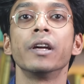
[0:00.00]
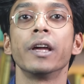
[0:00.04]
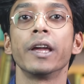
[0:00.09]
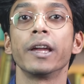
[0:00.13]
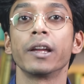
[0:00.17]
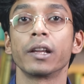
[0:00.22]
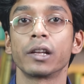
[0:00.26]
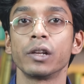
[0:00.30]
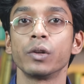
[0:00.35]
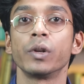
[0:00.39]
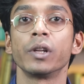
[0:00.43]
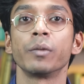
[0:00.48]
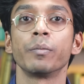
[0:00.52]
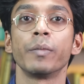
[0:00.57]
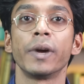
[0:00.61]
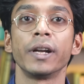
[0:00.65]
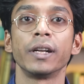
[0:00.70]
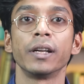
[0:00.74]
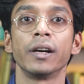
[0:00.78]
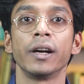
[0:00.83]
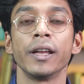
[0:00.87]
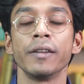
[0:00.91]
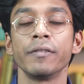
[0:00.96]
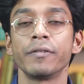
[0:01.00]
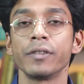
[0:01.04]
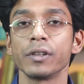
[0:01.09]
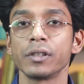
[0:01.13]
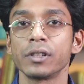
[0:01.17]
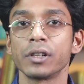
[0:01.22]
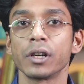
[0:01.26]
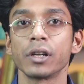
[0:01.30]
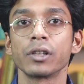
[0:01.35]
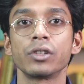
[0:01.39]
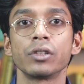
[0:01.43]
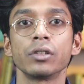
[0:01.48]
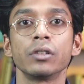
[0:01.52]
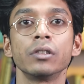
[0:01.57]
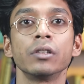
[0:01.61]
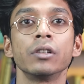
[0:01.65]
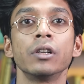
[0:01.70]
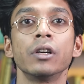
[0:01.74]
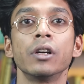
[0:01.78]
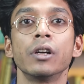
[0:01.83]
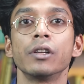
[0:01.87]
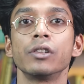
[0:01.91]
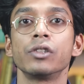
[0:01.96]
including better infrastructure,
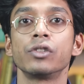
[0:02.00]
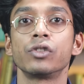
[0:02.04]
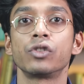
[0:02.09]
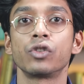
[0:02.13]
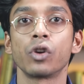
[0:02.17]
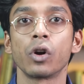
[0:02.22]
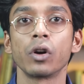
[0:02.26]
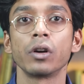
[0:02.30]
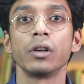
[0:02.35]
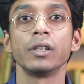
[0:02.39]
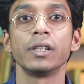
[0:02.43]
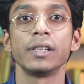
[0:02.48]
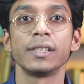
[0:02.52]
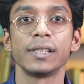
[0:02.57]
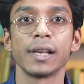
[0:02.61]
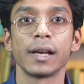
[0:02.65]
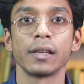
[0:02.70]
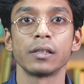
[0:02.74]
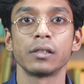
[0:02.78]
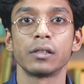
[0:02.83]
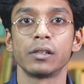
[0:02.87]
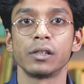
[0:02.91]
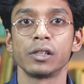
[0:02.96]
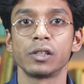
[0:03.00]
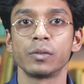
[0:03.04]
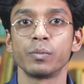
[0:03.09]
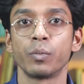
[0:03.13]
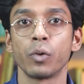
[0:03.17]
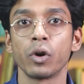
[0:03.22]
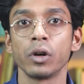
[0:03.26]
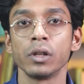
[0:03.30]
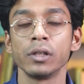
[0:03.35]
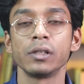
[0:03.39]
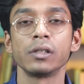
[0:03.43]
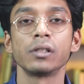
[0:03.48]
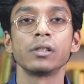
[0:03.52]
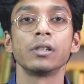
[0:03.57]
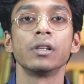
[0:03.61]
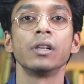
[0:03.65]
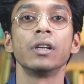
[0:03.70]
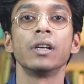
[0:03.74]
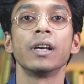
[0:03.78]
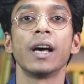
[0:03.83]
stronger disaster response,